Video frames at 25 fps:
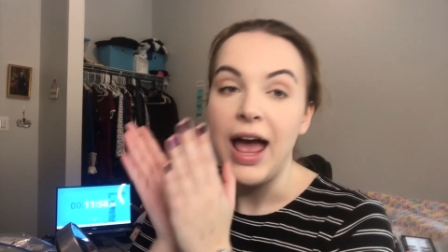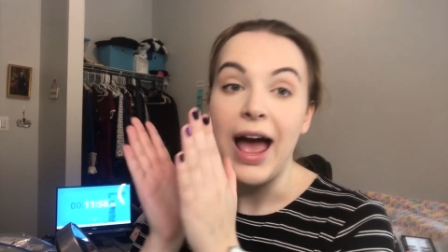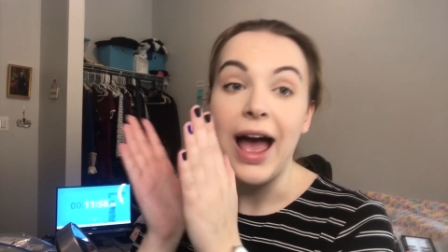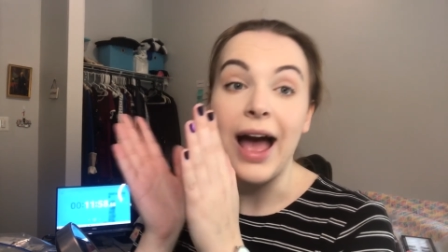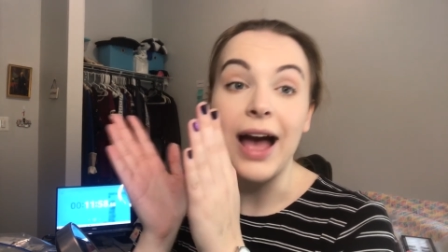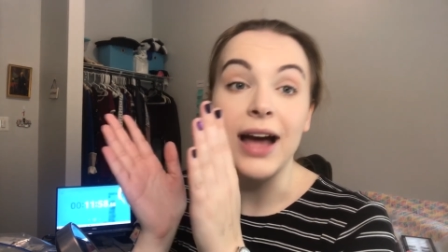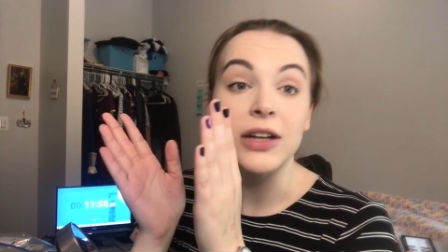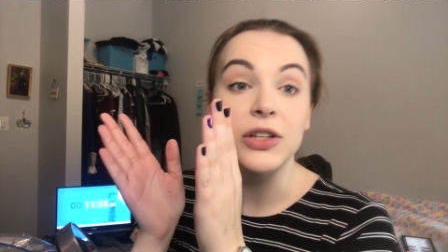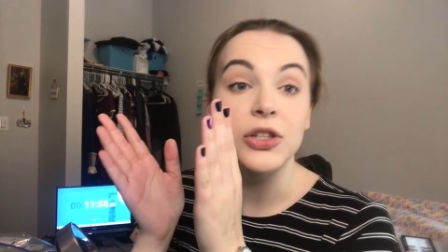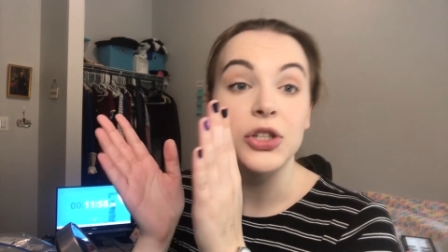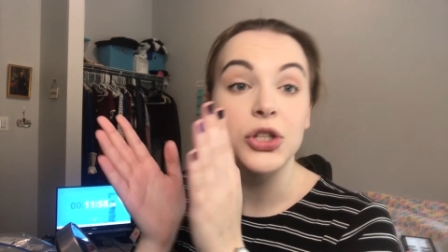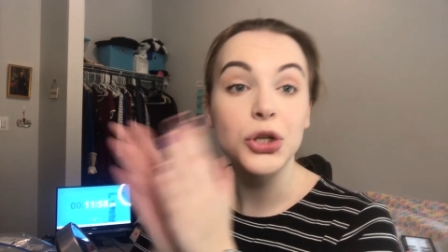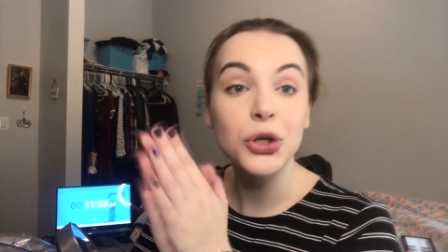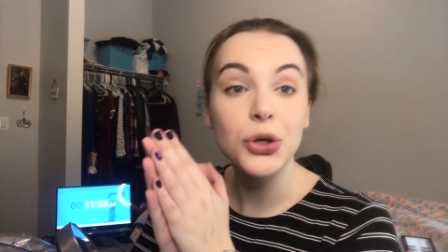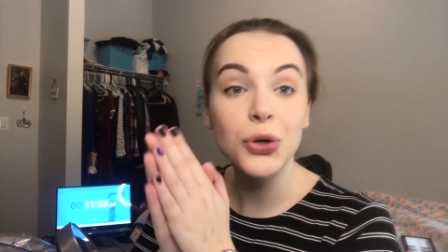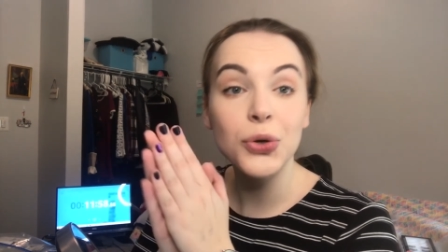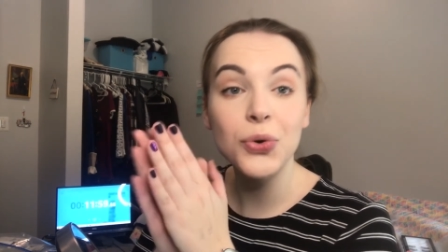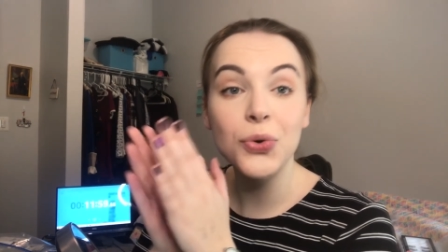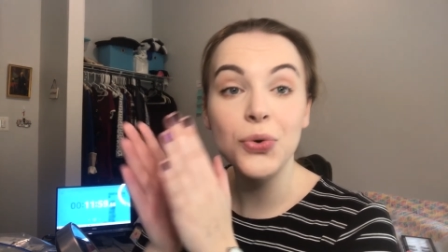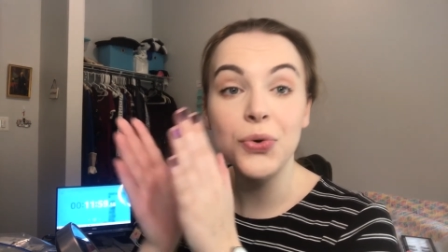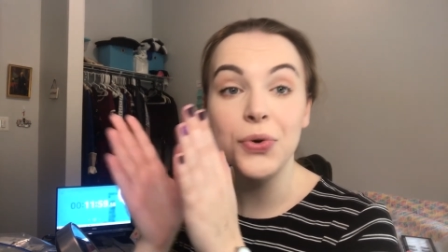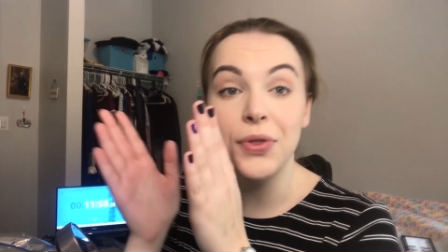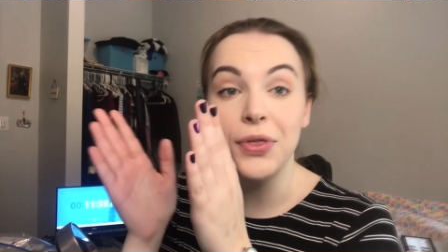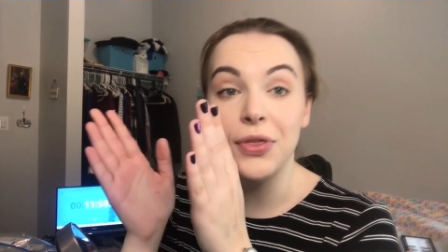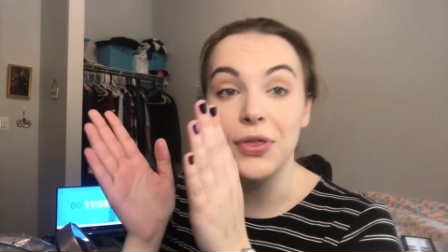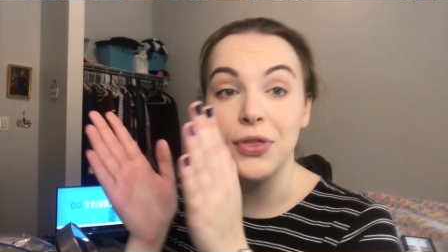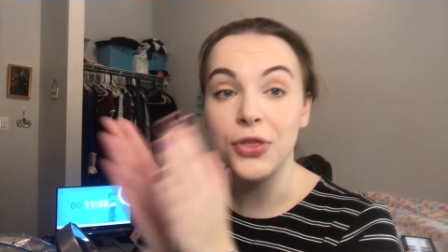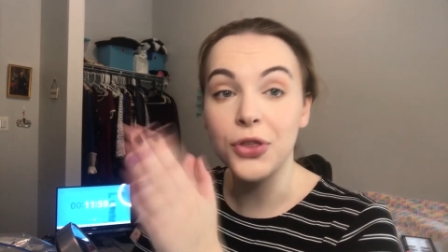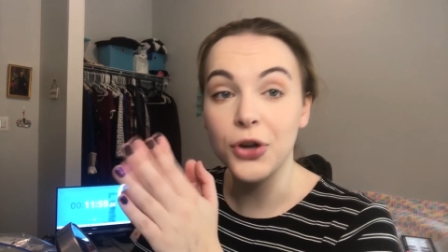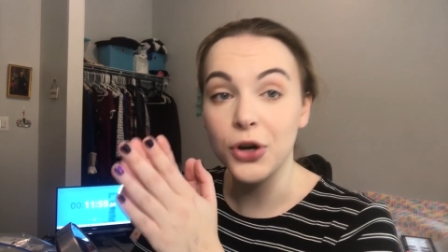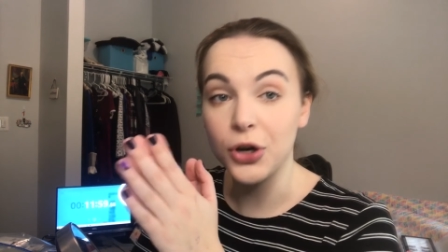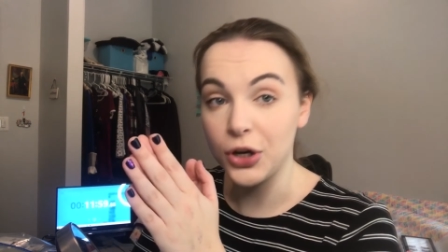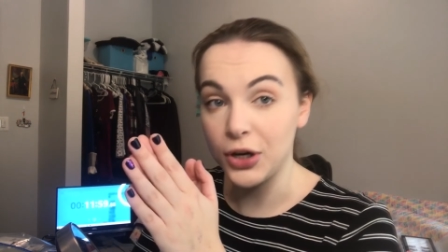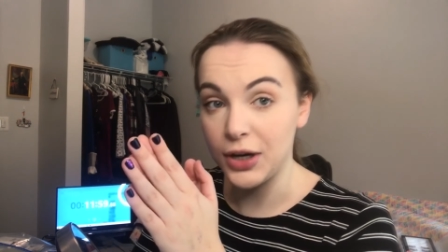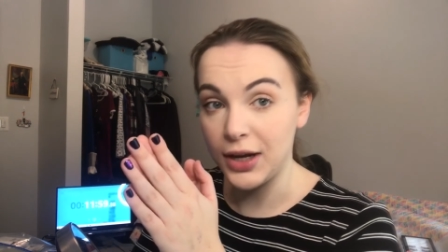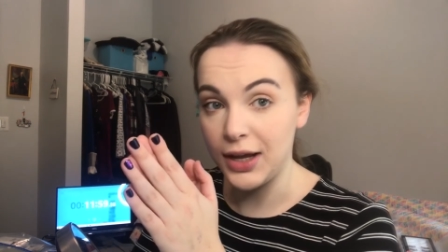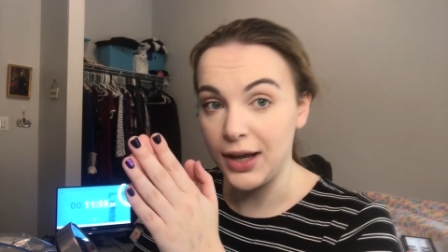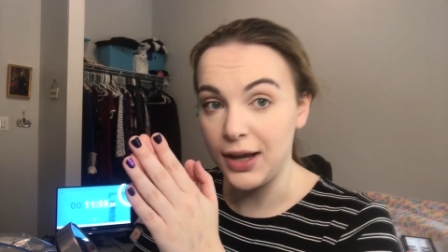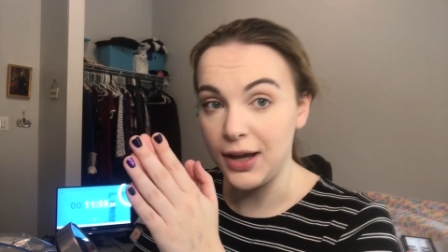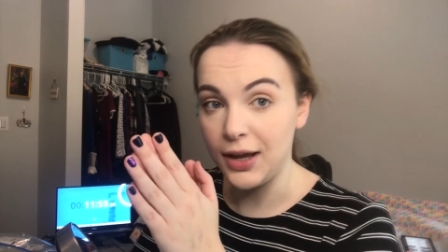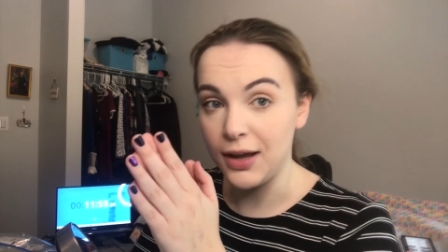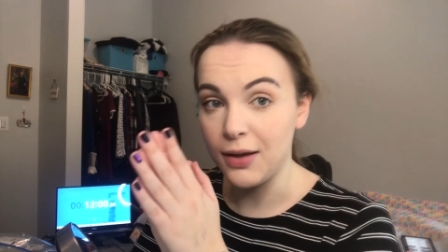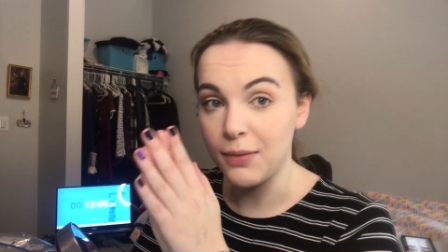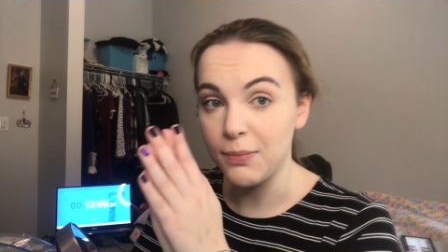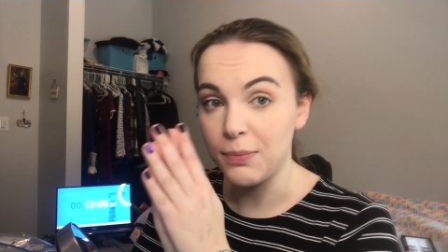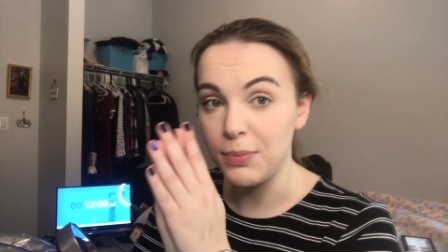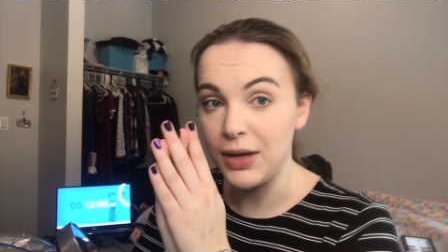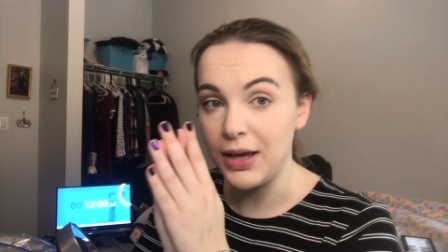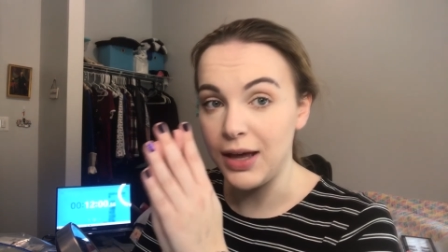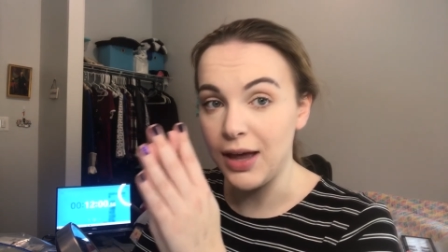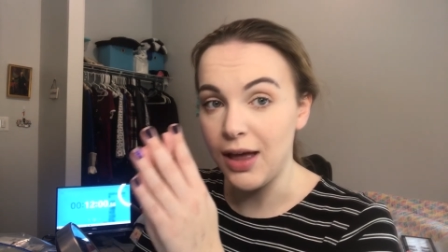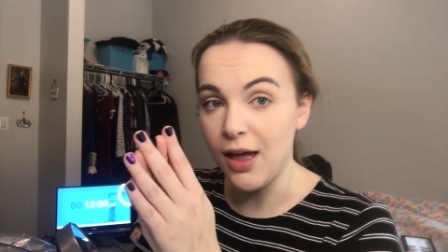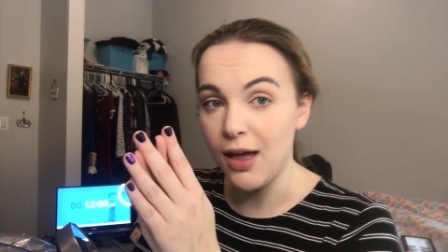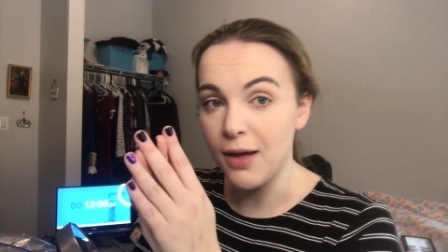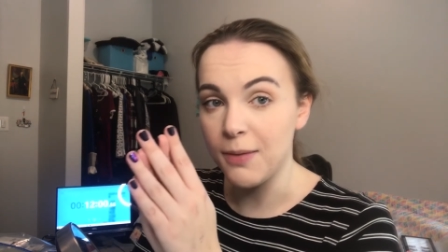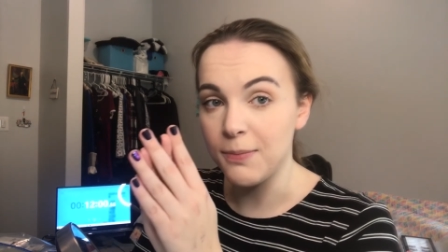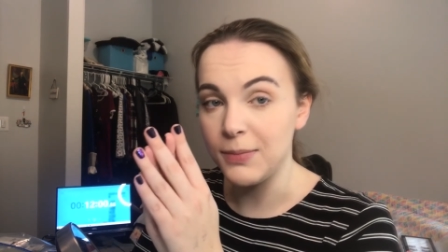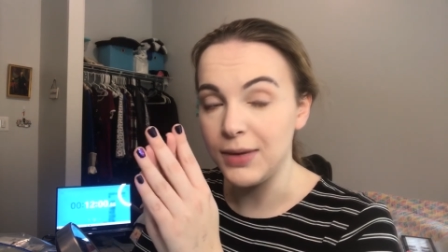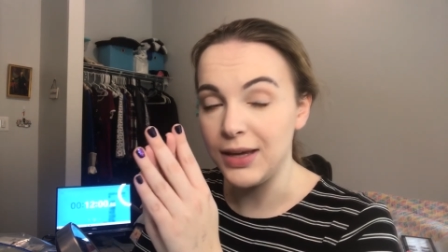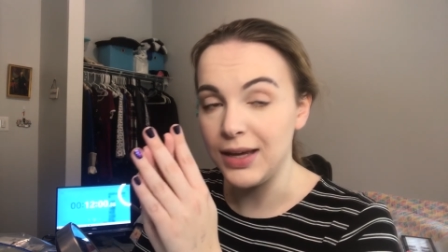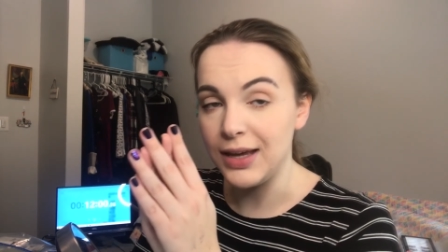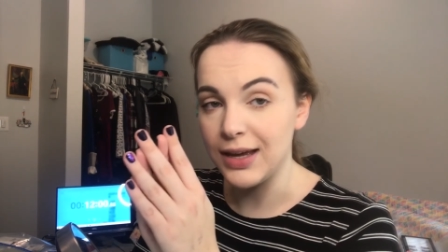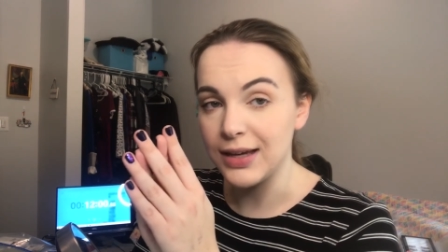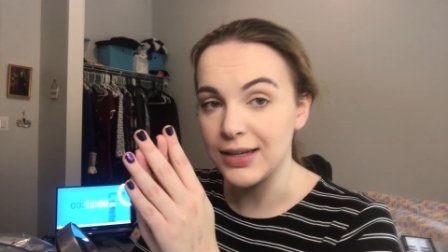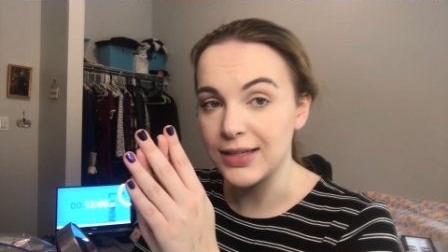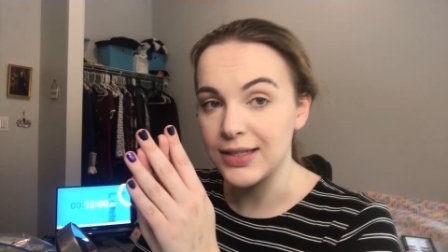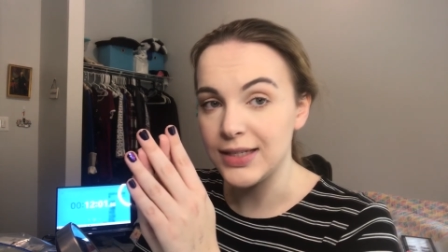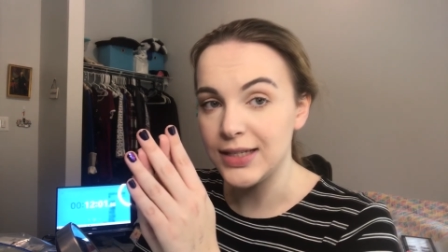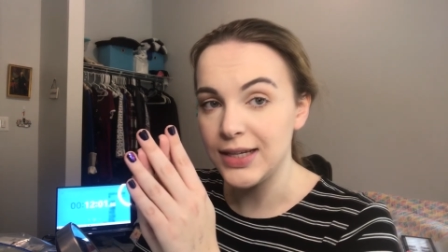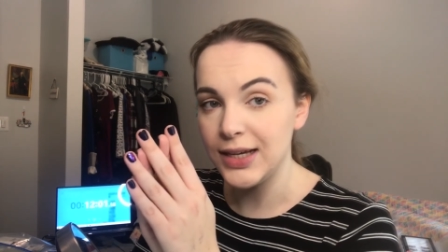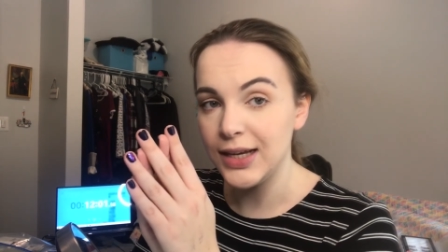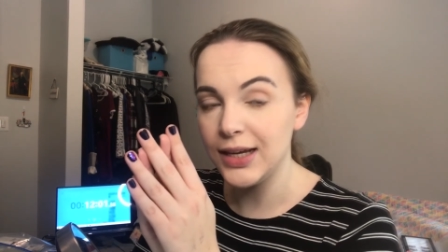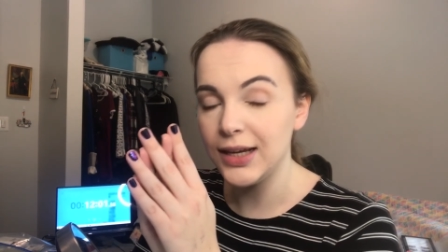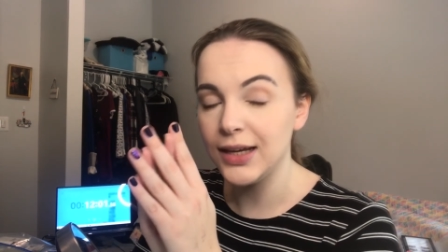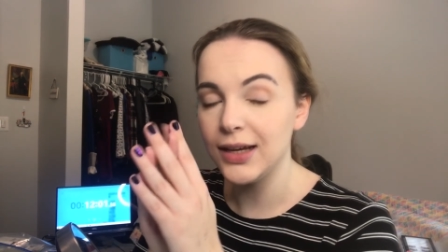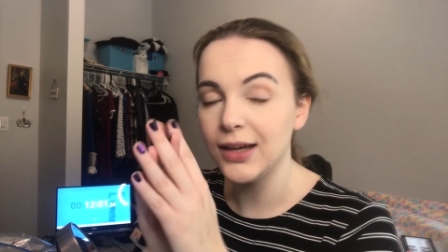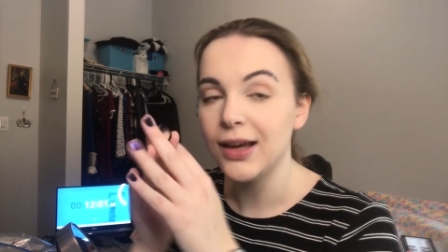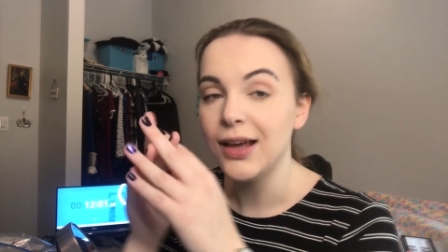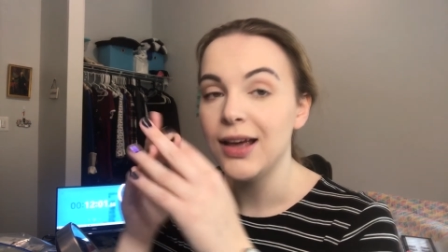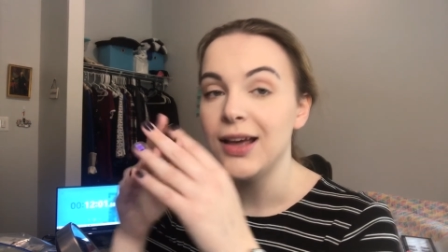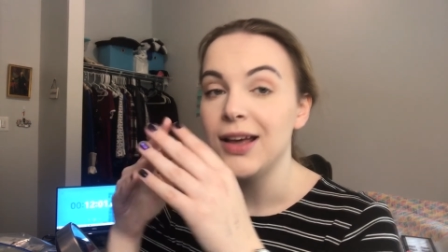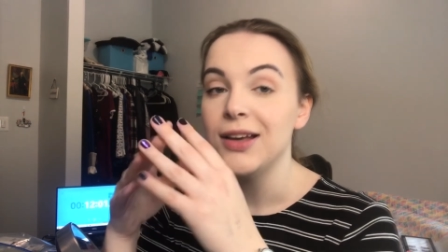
at two thirty p m E S T.